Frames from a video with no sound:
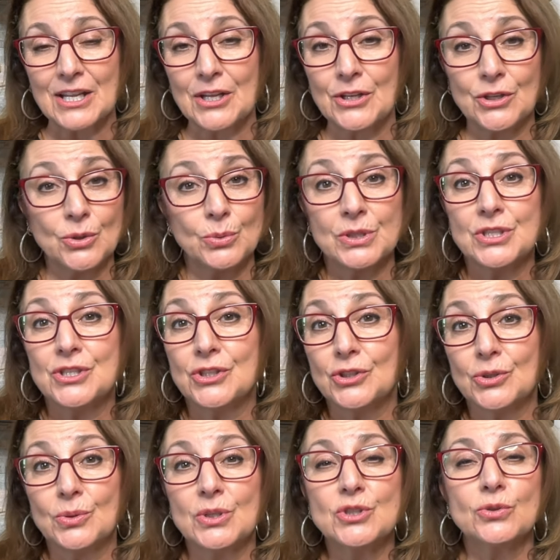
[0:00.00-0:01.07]
you would
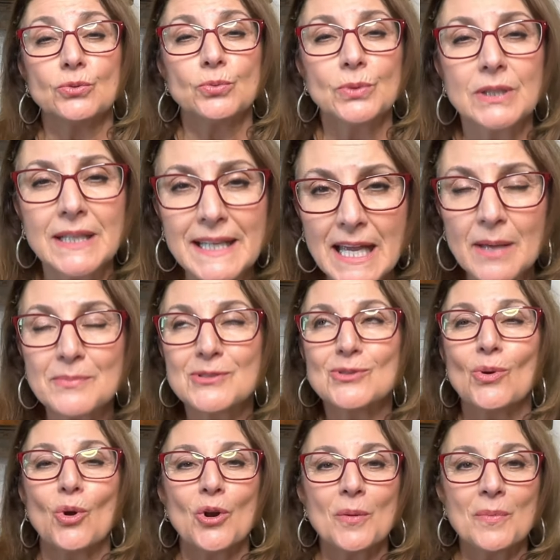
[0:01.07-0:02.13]
do to really
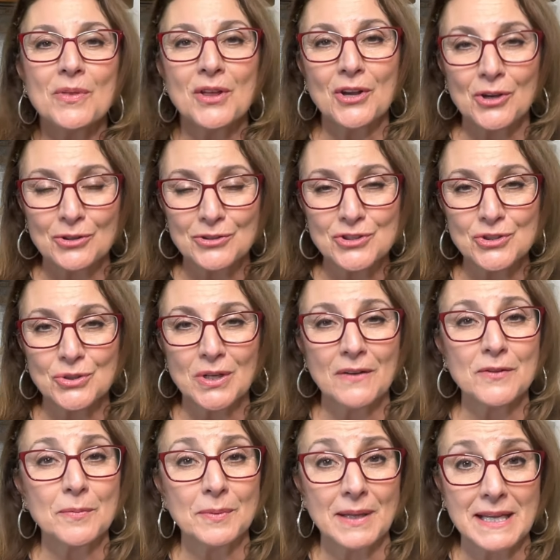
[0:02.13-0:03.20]
absorb the culture of
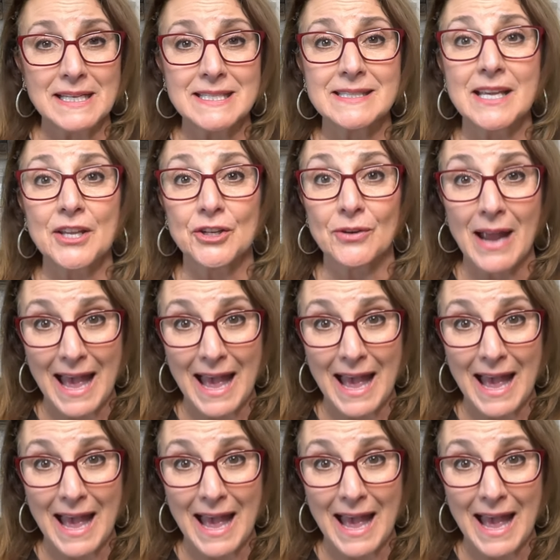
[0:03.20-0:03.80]
the place that you're